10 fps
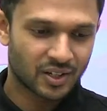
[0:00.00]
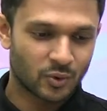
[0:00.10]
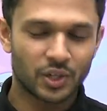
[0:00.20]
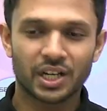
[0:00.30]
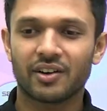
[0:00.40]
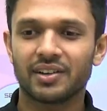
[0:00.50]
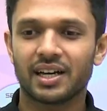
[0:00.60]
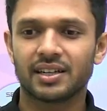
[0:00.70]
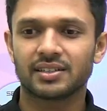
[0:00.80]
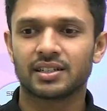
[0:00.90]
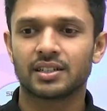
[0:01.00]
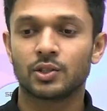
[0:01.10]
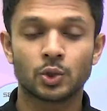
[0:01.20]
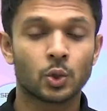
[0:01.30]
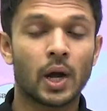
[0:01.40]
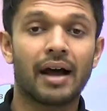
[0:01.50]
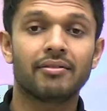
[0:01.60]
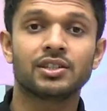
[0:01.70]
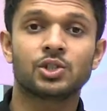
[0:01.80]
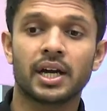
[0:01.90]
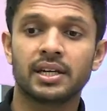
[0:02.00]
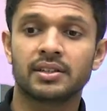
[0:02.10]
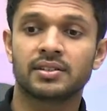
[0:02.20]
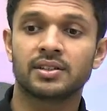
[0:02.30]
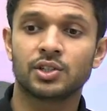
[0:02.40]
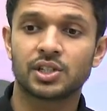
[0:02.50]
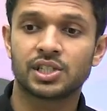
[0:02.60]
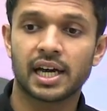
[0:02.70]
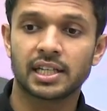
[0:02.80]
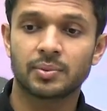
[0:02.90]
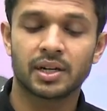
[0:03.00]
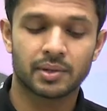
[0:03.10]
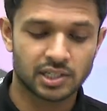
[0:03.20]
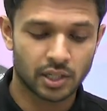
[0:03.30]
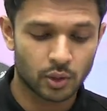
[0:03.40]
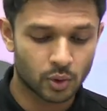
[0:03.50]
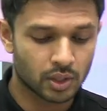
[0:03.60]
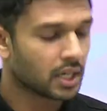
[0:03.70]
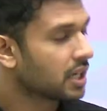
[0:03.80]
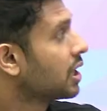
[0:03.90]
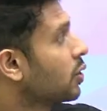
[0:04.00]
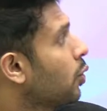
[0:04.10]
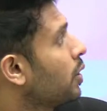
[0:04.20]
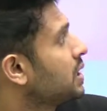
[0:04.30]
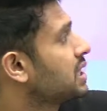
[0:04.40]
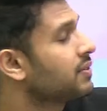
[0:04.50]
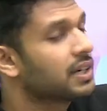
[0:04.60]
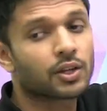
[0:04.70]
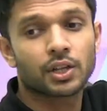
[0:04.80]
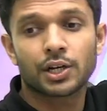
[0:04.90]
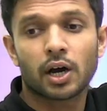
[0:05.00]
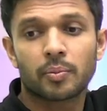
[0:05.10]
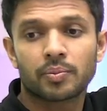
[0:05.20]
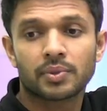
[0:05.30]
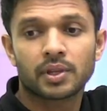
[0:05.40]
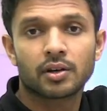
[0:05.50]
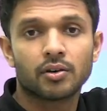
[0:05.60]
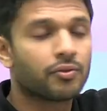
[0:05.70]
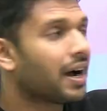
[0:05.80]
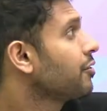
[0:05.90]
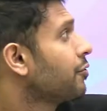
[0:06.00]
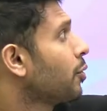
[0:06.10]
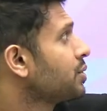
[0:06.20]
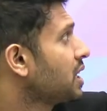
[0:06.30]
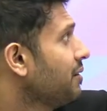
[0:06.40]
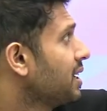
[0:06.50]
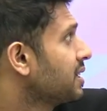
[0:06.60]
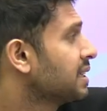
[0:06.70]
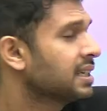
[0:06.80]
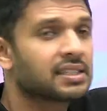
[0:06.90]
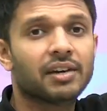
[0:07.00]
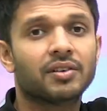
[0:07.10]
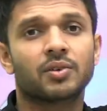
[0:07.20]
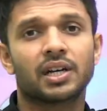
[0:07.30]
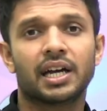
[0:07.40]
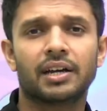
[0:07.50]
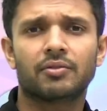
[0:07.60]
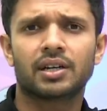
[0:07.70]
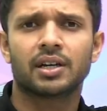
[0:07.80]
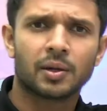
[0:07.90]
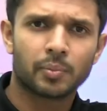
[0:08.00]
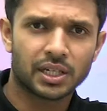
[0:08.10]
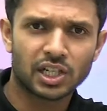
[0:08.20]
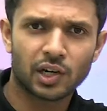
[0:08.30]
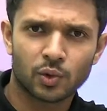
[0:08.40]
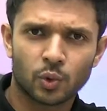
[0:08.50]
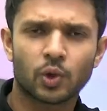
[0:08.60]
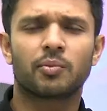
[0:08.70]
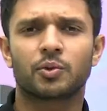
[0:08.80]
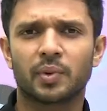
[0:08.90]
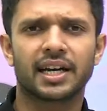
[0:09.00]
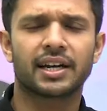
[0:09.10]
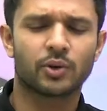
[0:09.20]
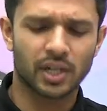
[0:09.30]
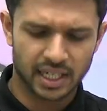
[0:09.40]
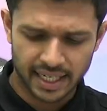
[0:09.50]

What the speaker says: What your avatar is? Those who haven't joined, this is your chance, mera bacha log. The code is given on the top. 5476-7191. Bacha log who come to my regular